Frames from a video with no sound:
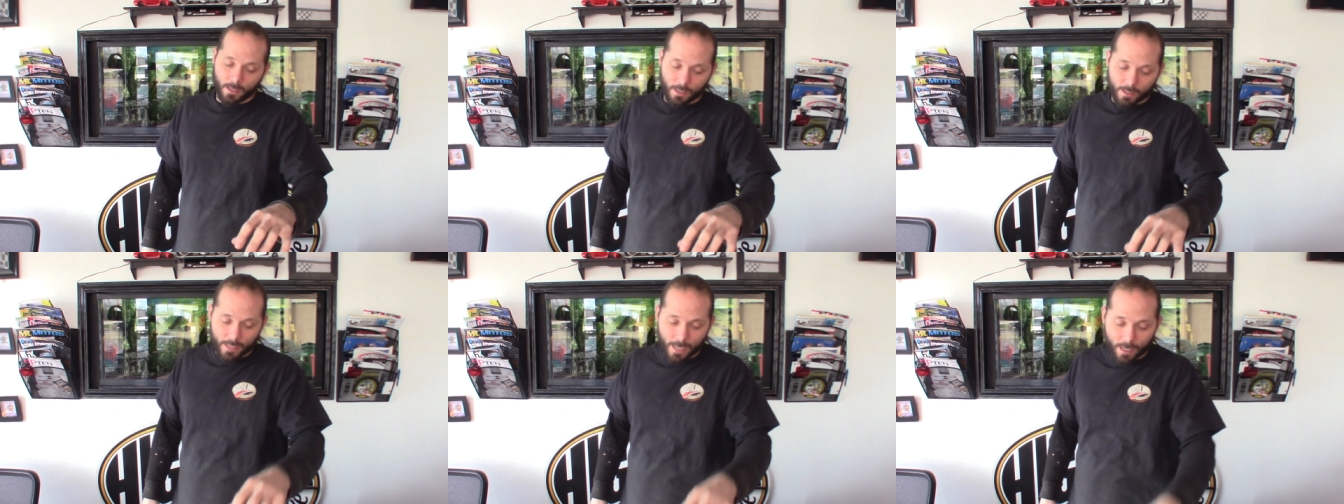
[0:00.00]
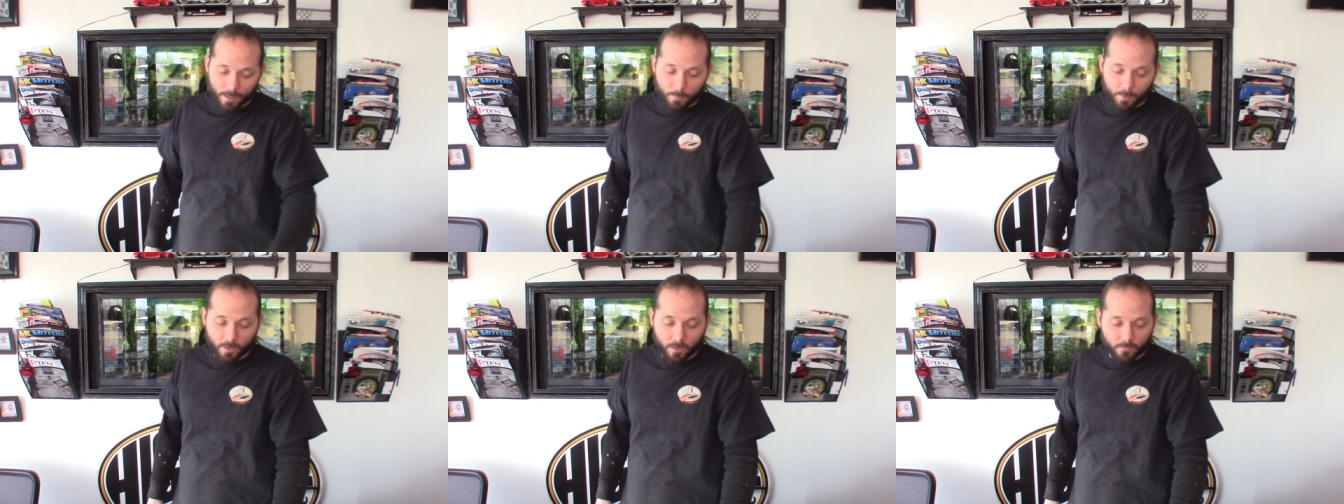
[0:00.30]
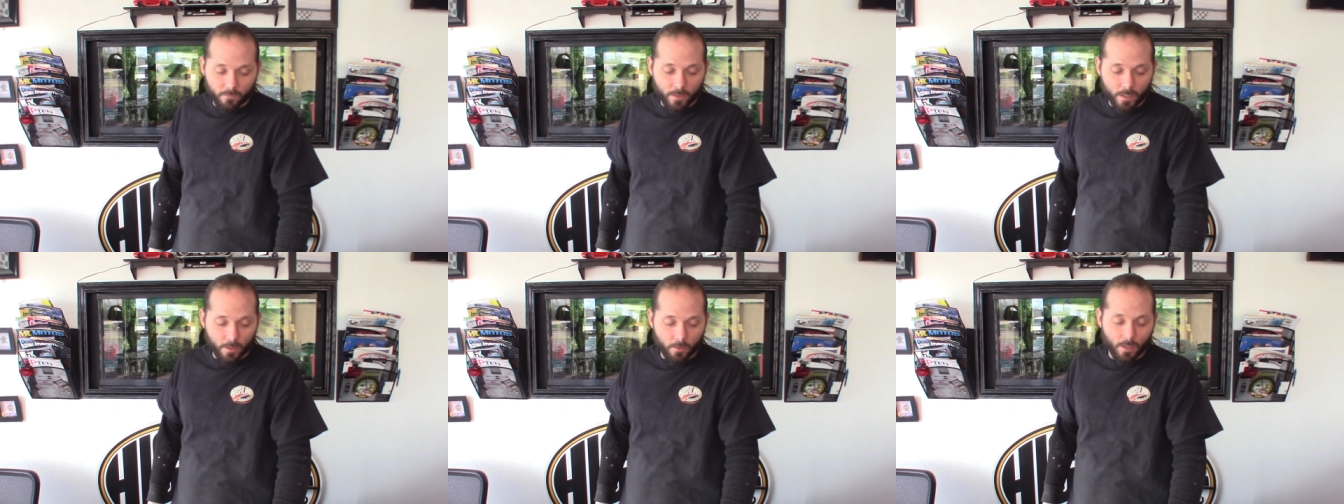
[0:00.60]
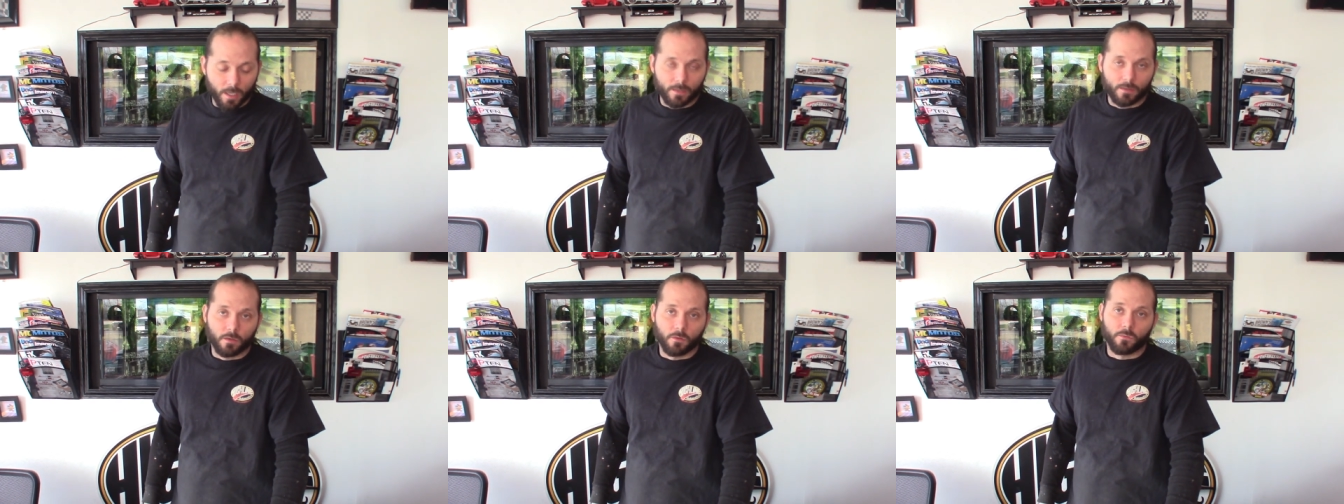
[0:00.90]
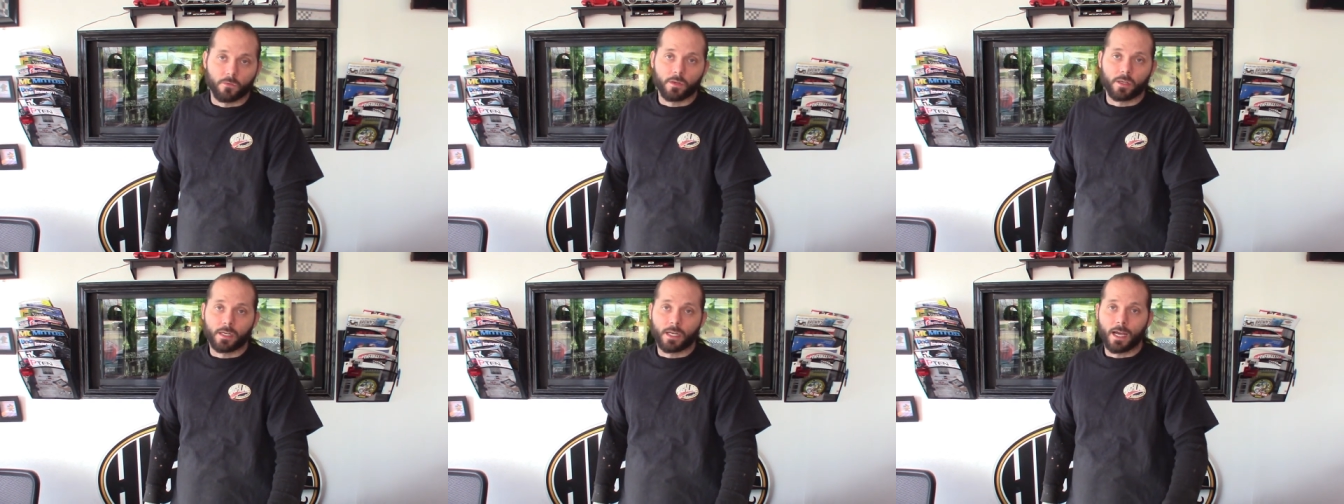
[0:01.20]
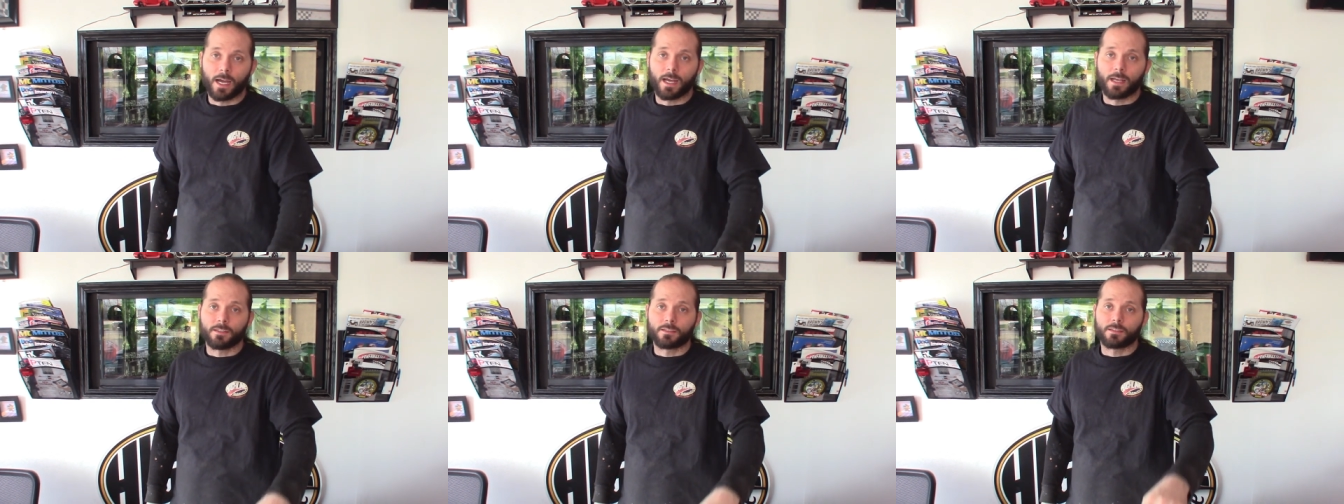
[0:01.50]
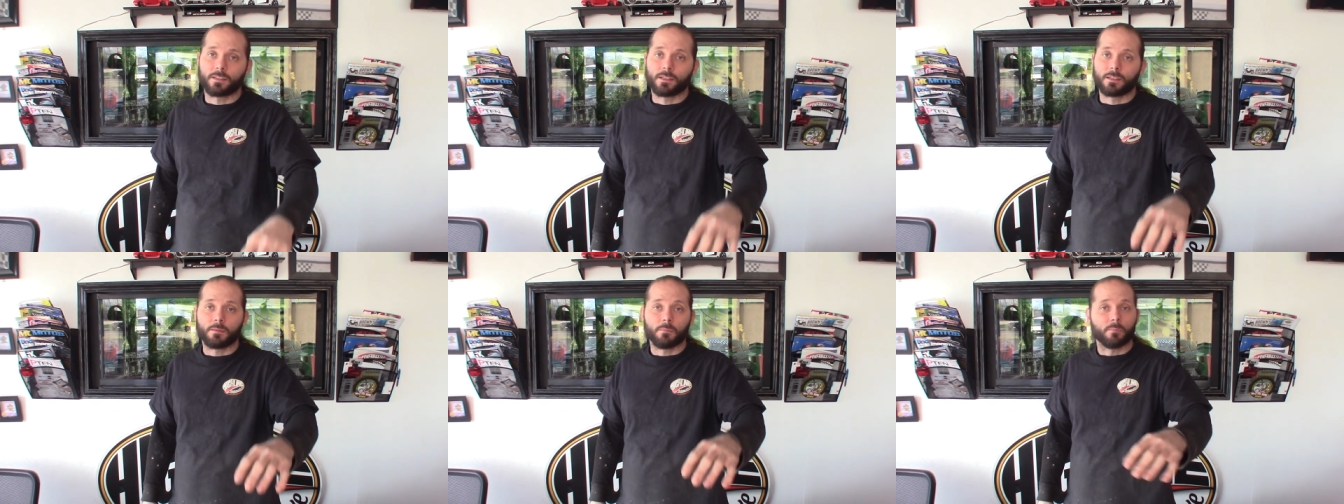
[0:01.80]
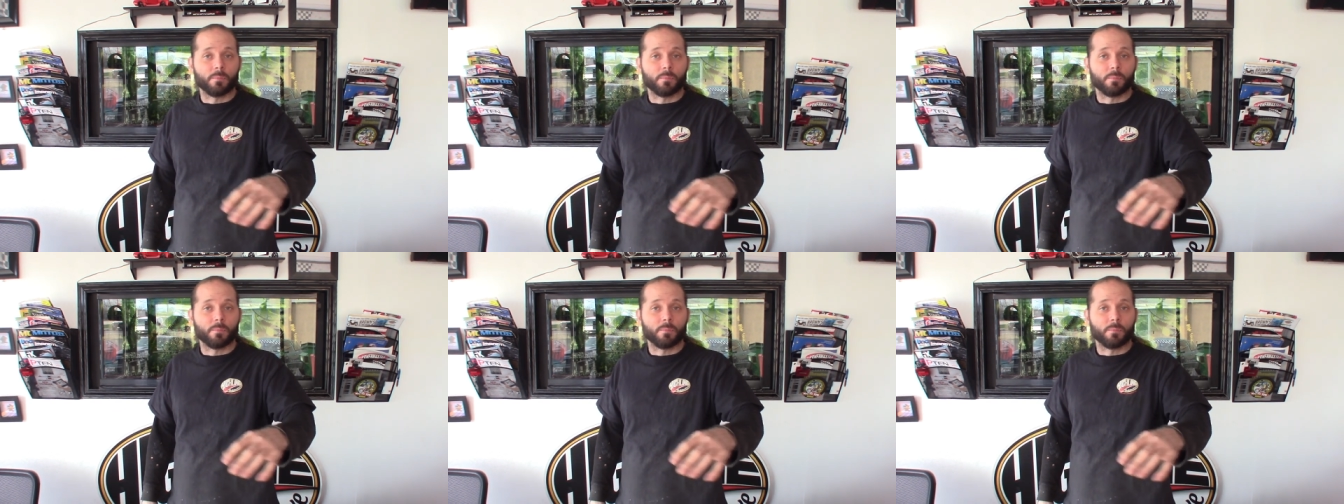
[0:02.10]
Got to put a video out there for you guys.